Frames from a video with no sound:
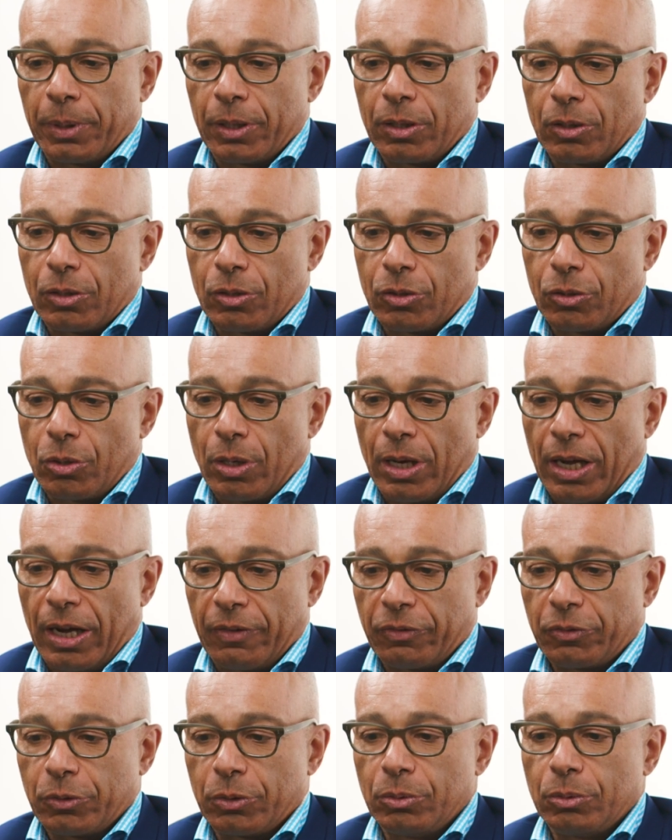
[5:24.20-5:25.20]
because you
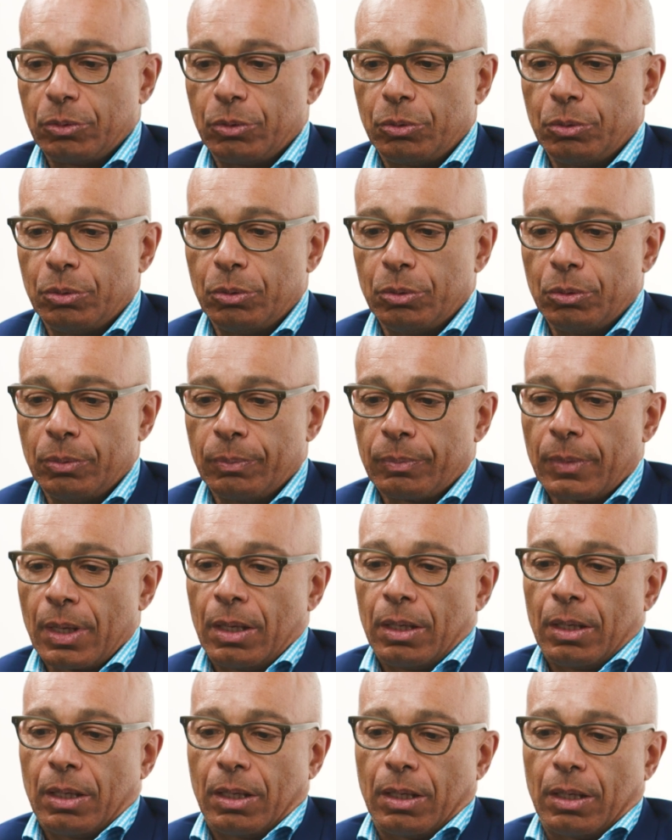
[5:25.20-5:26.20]
have to do
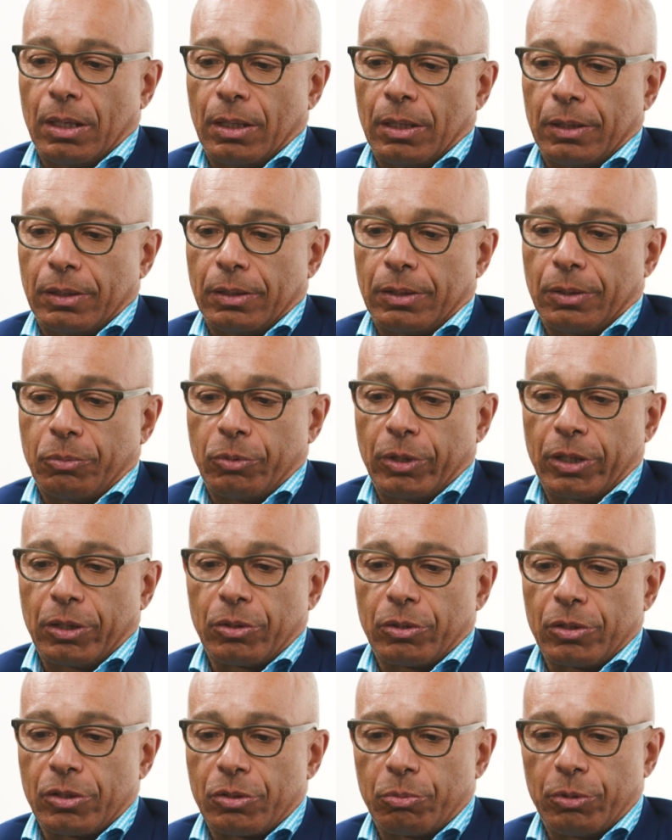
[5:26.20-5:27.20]
the
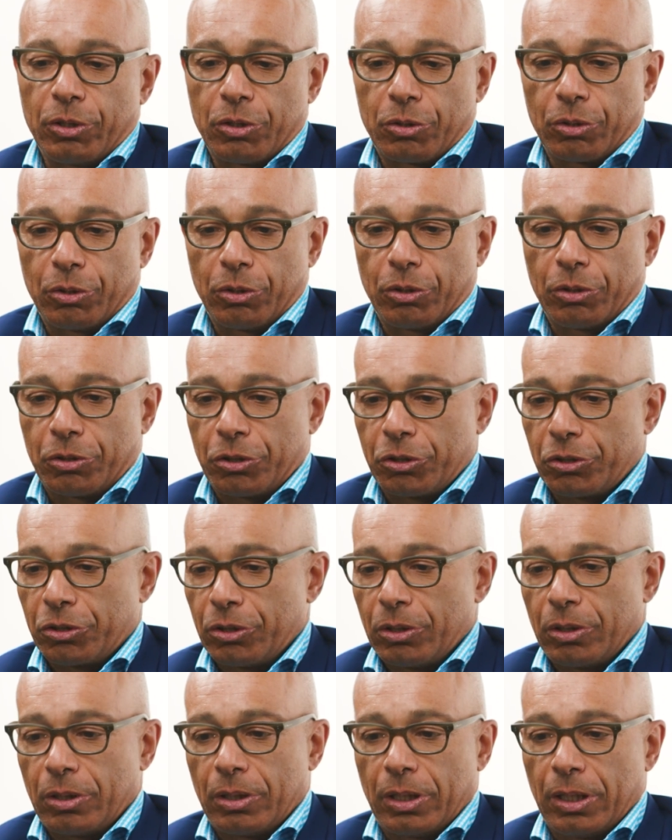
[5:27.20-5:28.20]
rigorous
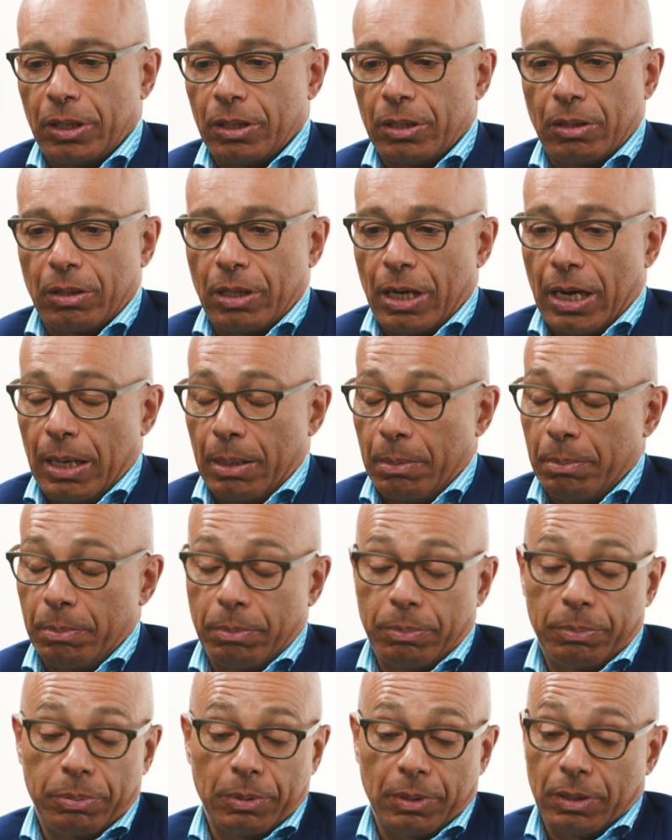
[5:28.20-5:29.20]
research in the
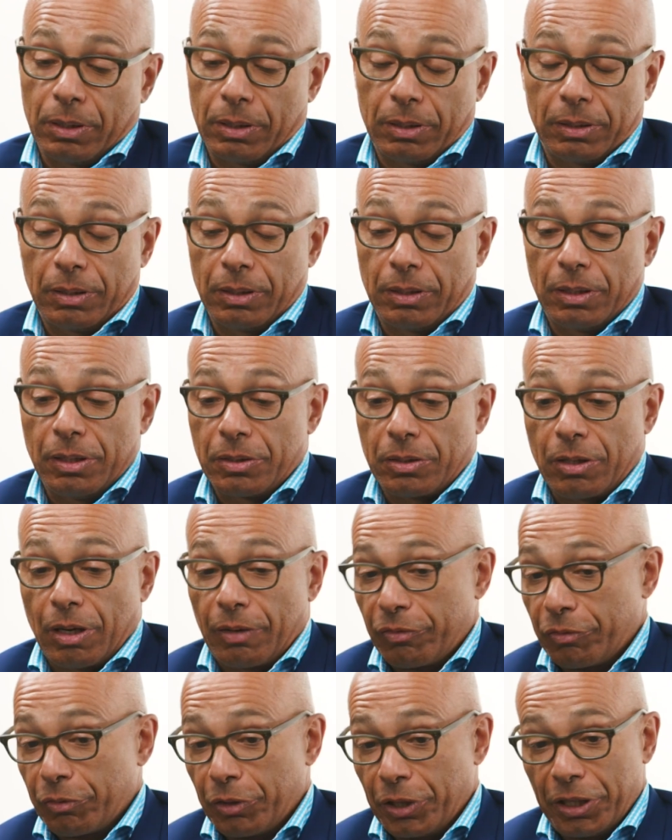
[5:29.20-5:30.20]
lab, the
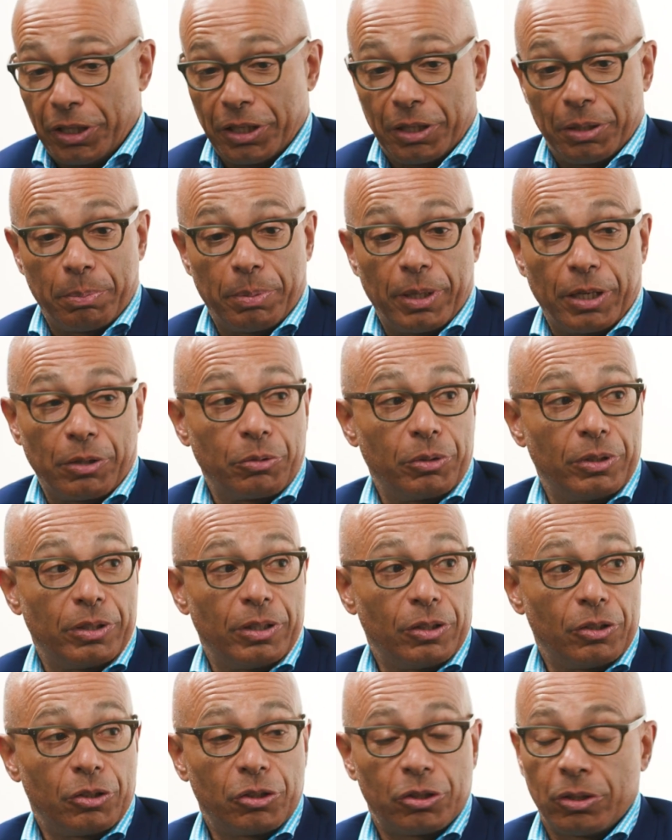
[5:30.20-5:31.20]
discovery in a petri
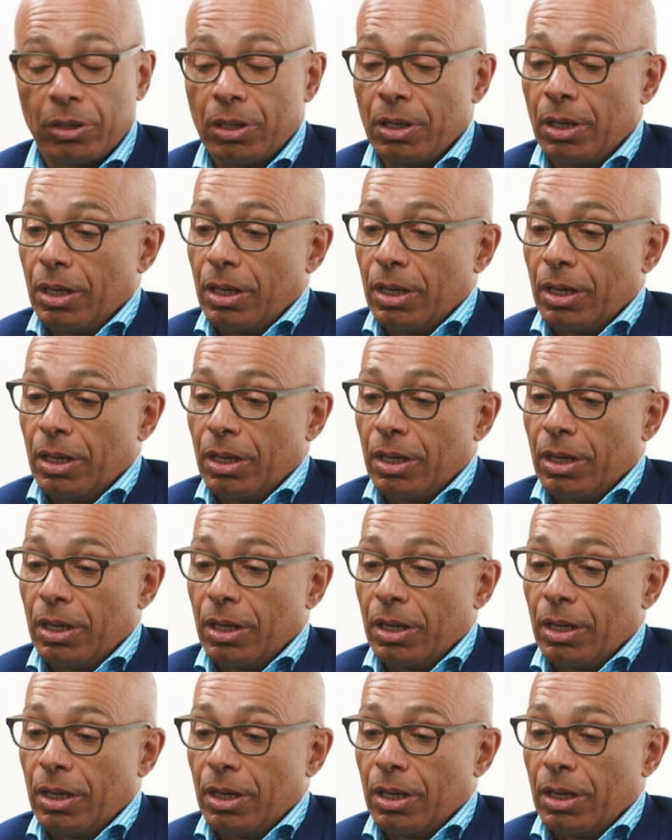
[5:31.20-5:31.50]
dish,